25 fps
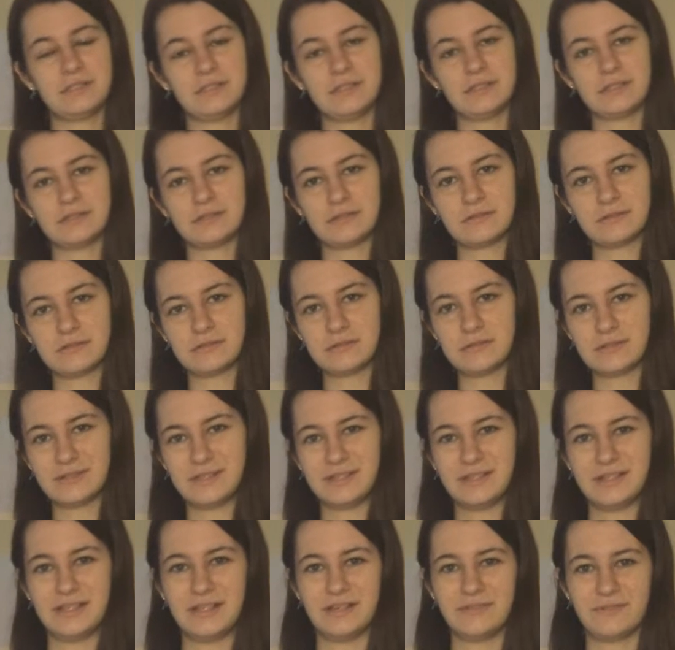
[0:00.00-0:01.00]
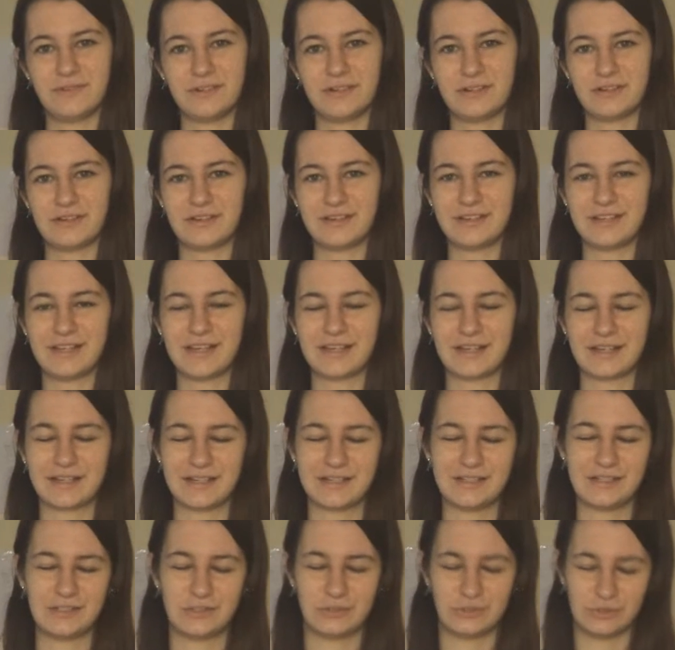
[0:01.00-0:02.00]
to see it soon, even though they
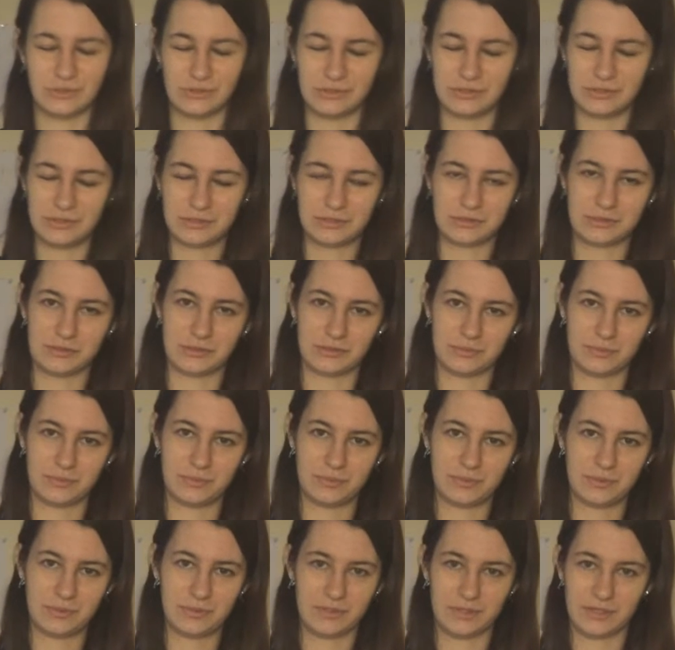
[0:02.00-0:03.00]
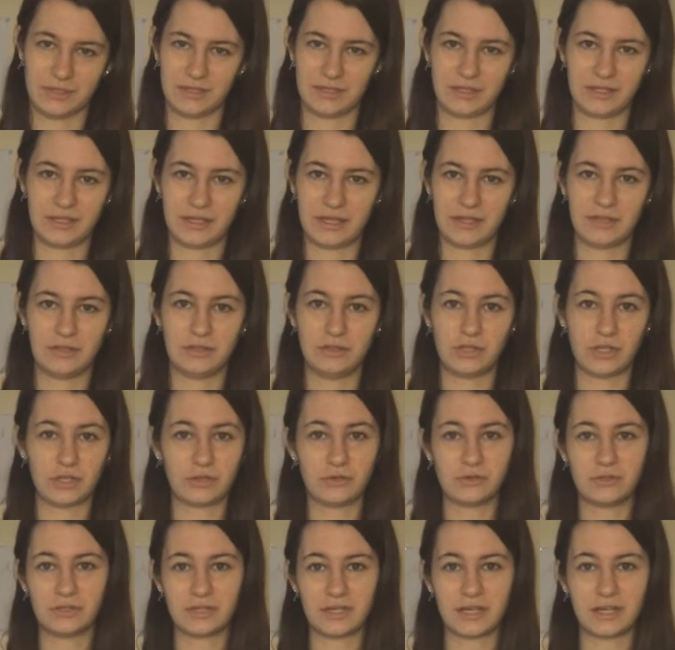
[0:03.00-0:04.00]
kind of should stop, like,
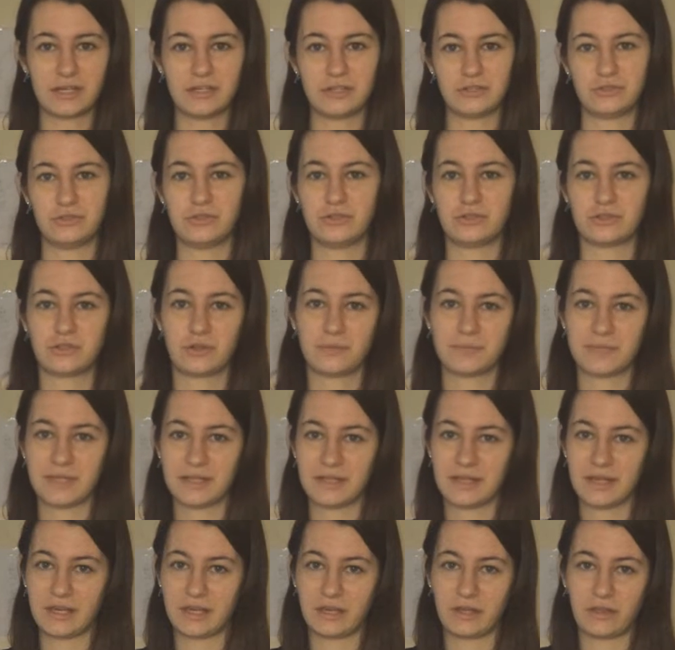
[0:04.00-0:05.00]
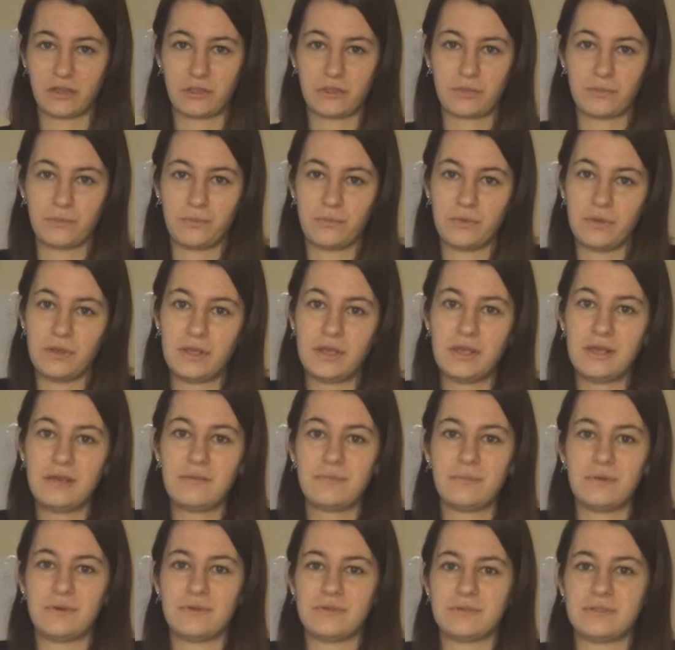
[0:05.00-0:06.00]
they kind of should have stopped at, like,
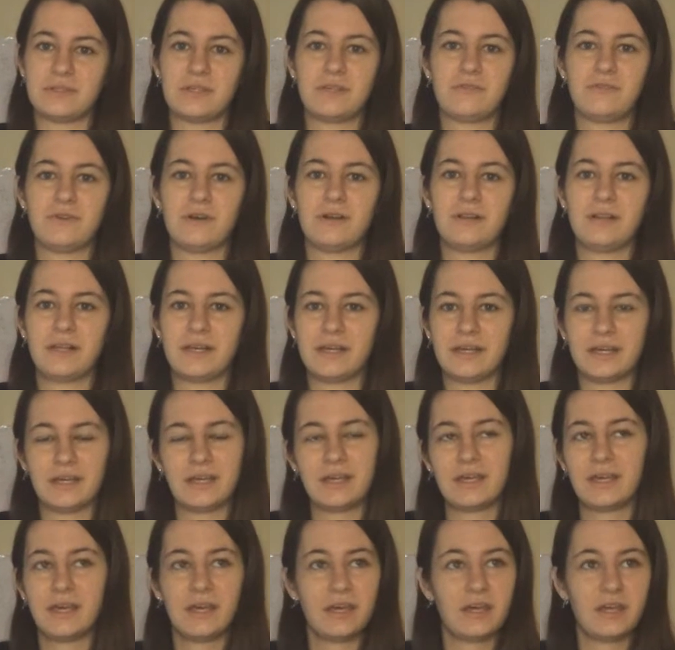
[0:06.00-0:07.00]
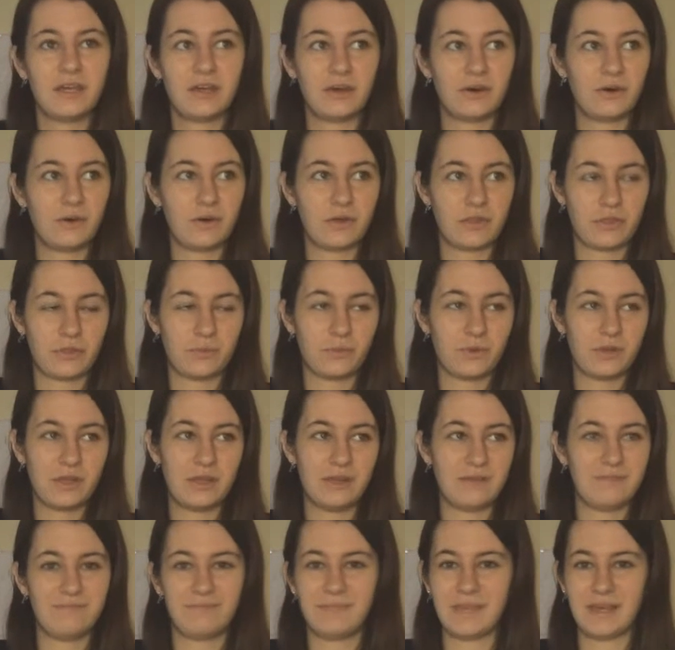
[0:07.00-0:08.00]
3, because I felt like, oh,
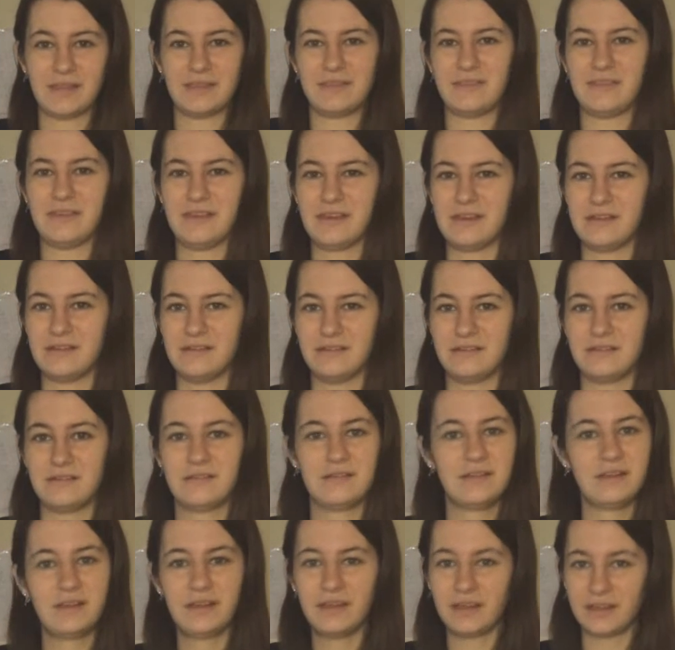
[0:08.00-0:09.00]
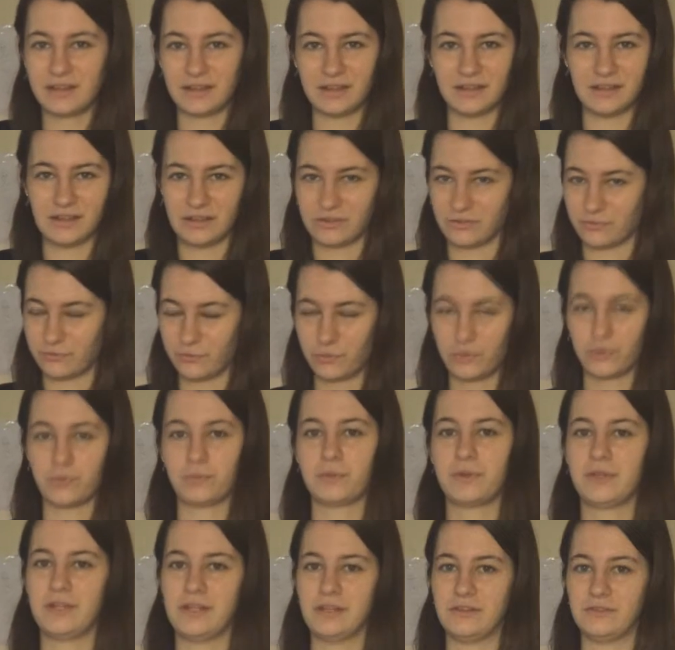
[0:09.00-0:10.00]
3, that's the end. Then there's a
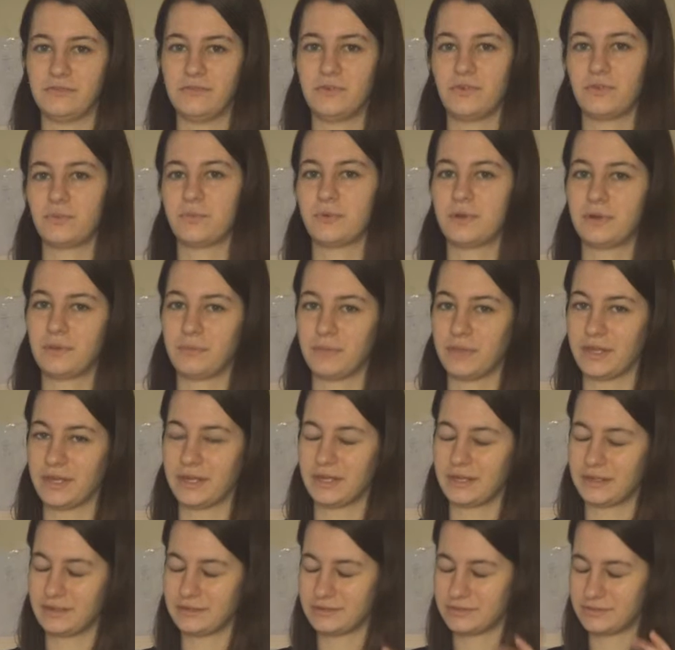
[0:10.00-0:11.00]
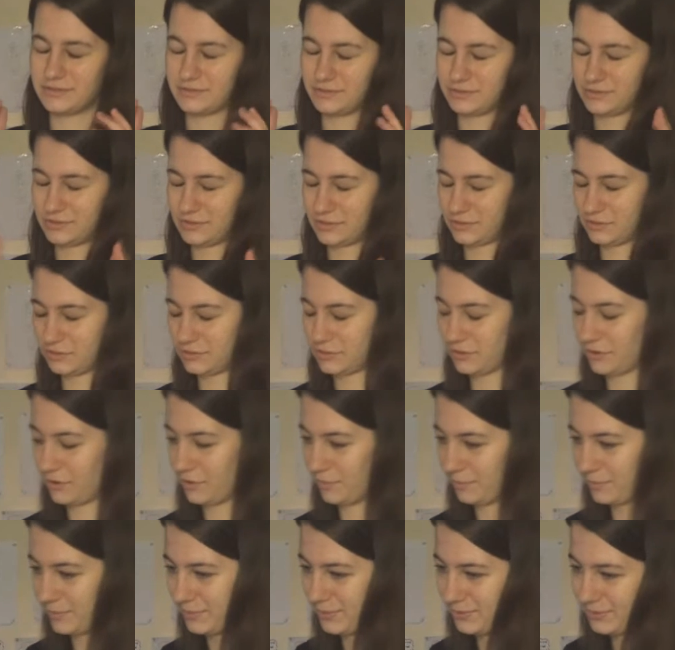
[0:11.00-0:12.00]
4th one, there's a 5th one, I'm like,
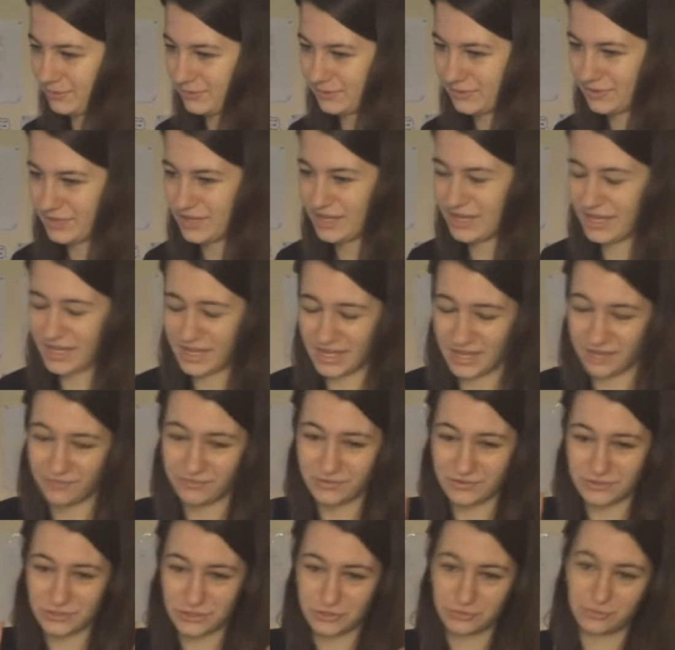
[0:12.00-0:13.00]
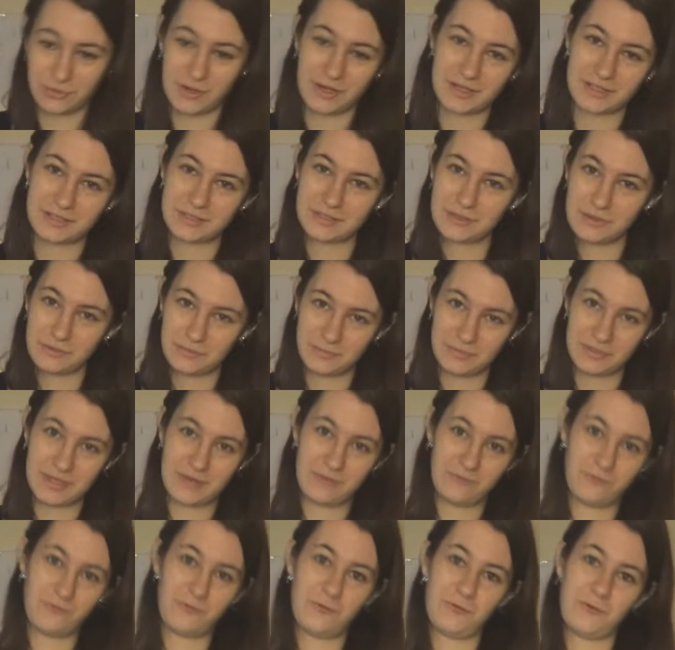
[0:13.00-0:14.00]
stop. Even Shrek stopped
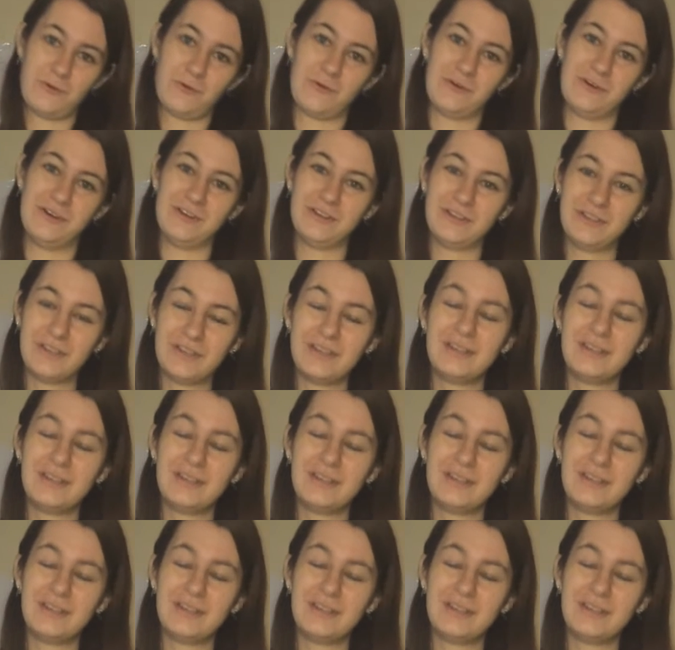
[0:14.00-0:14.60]
at 4.